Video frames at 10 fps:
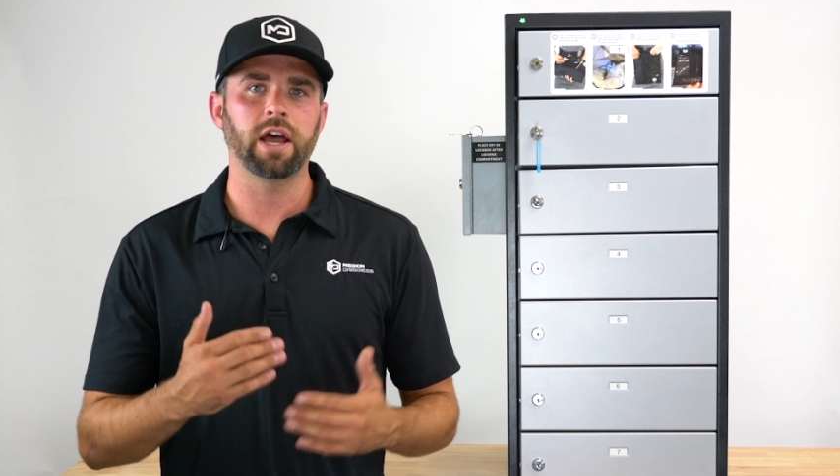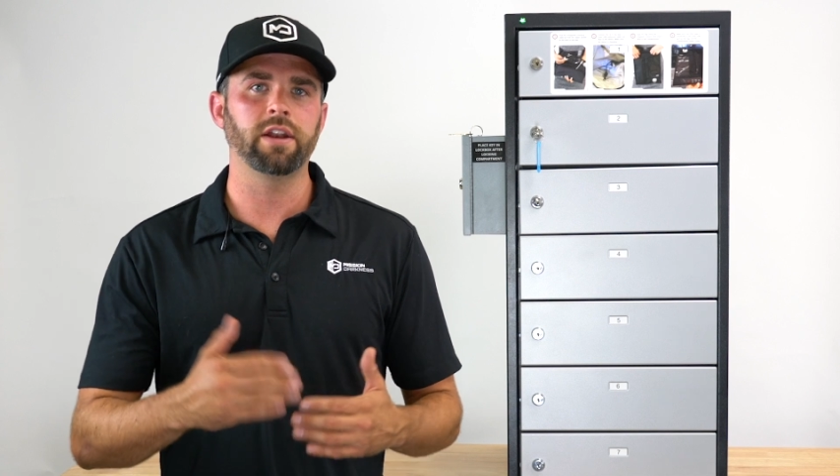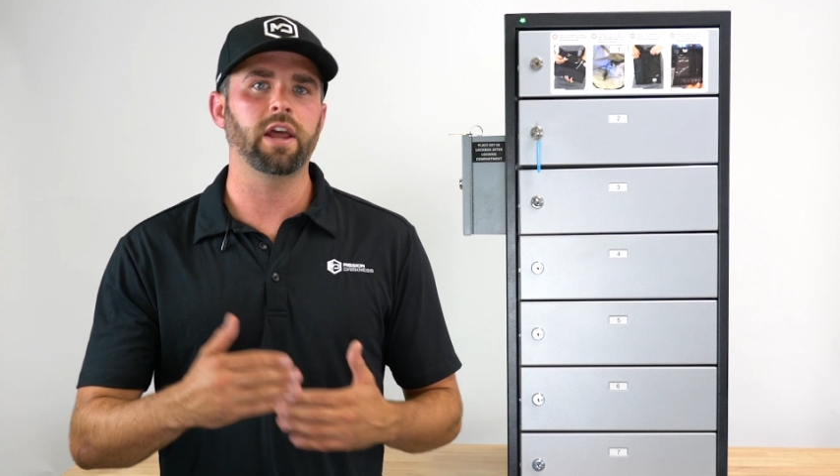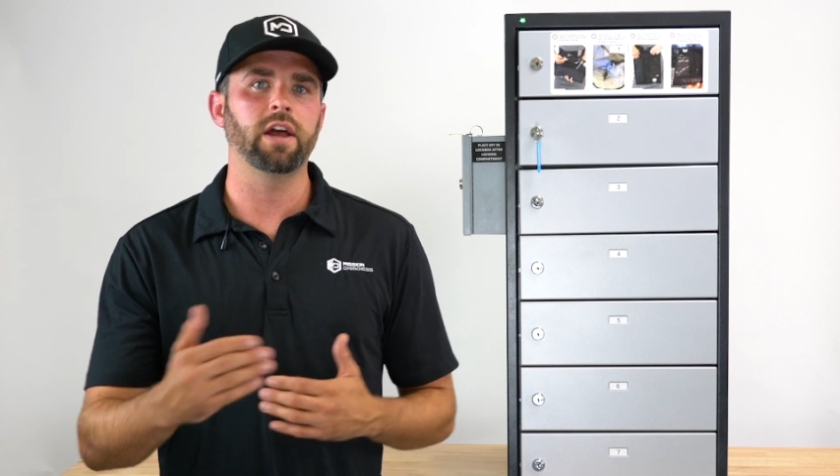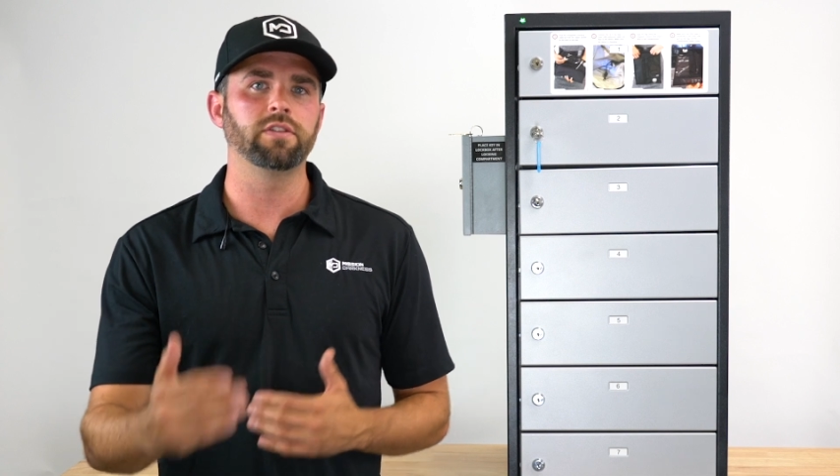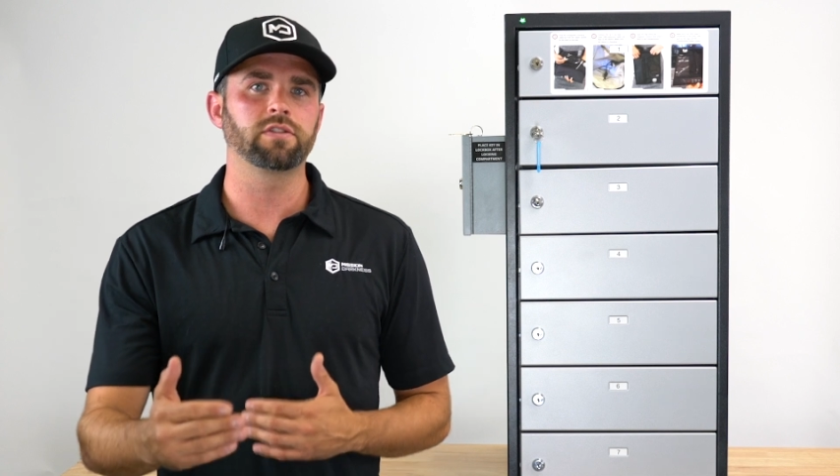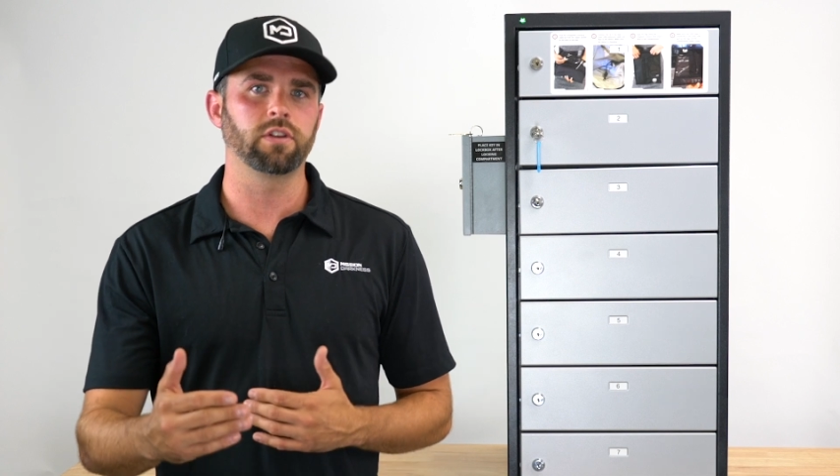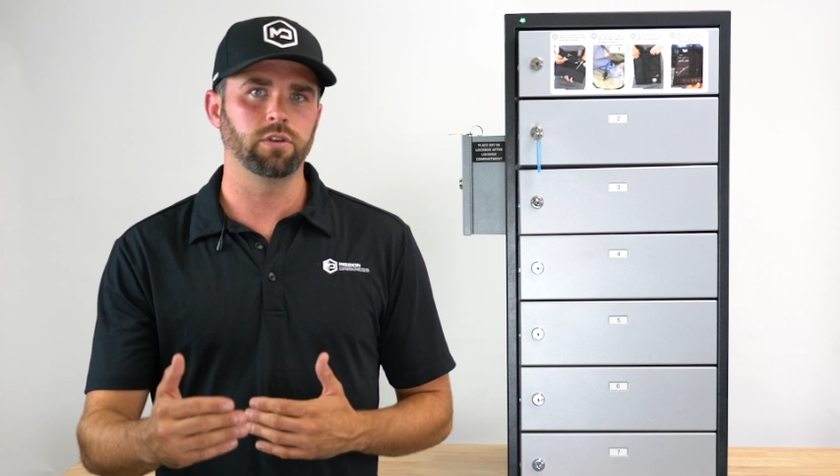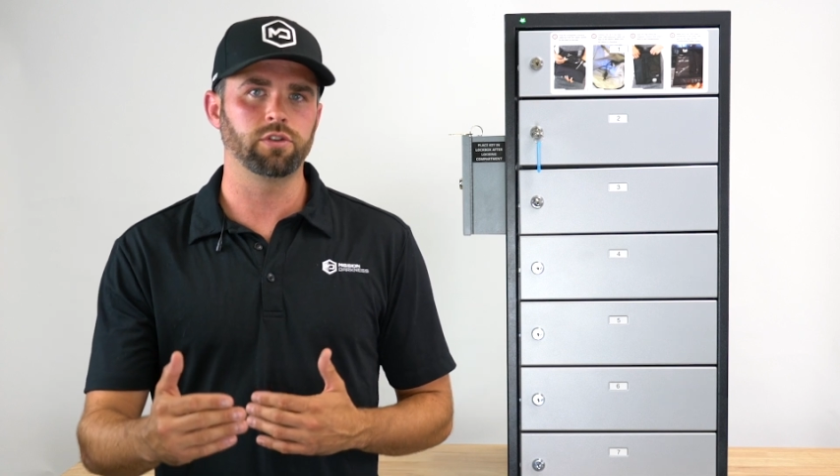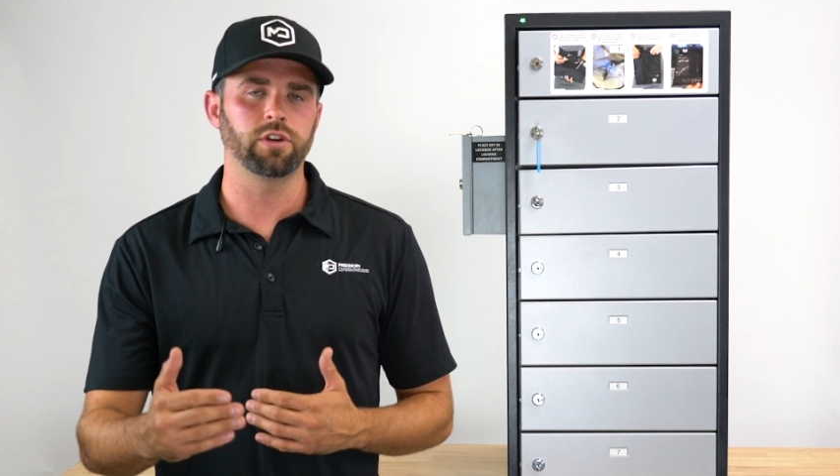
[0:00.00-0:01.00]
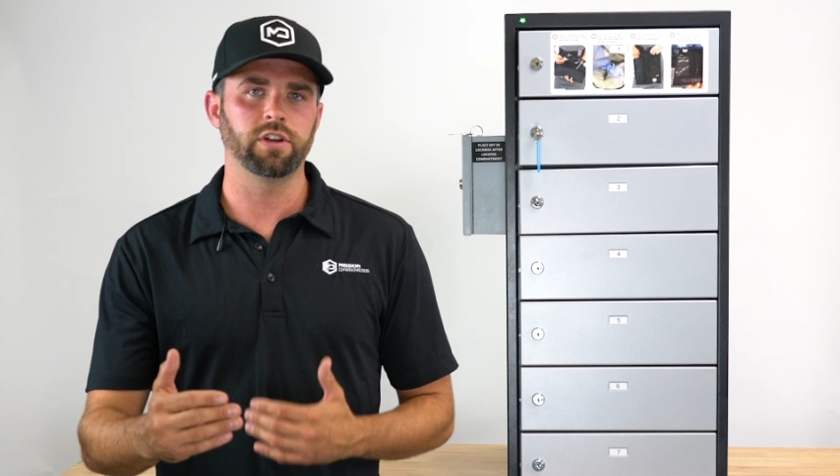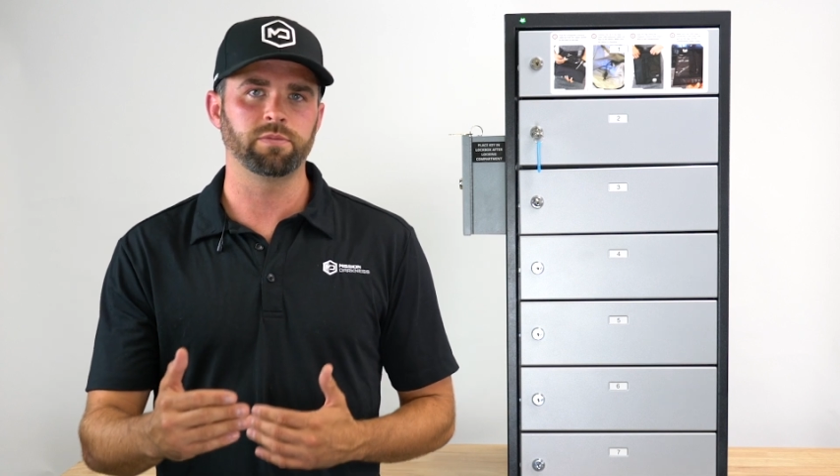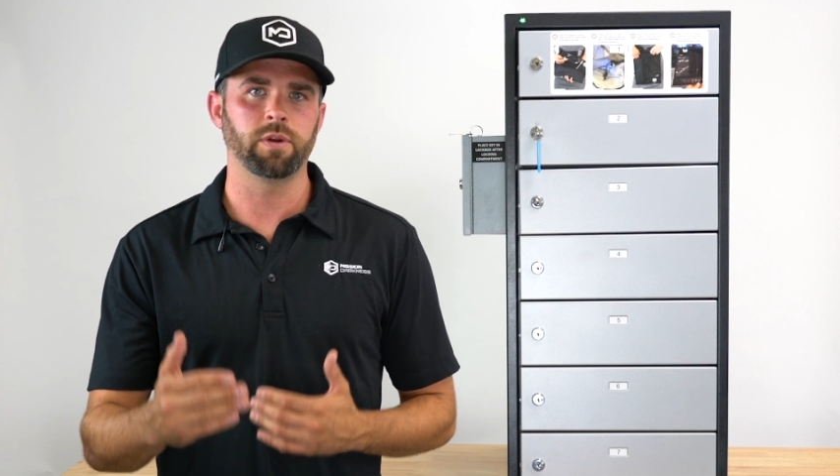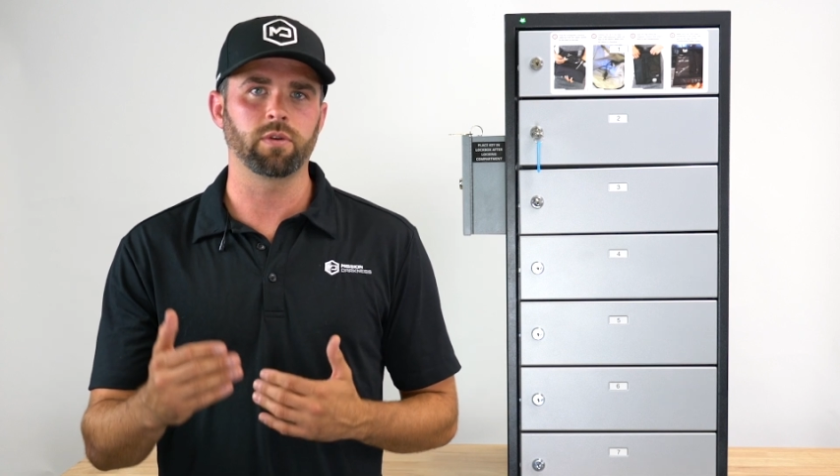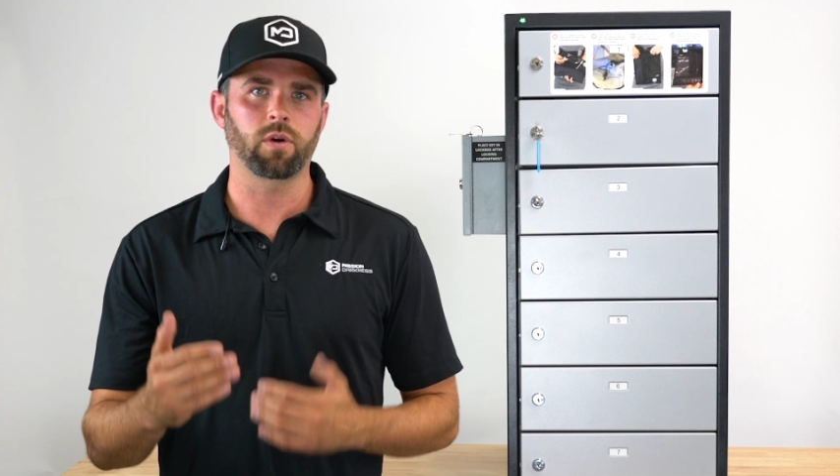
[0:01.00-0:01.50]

end-to-end solution has been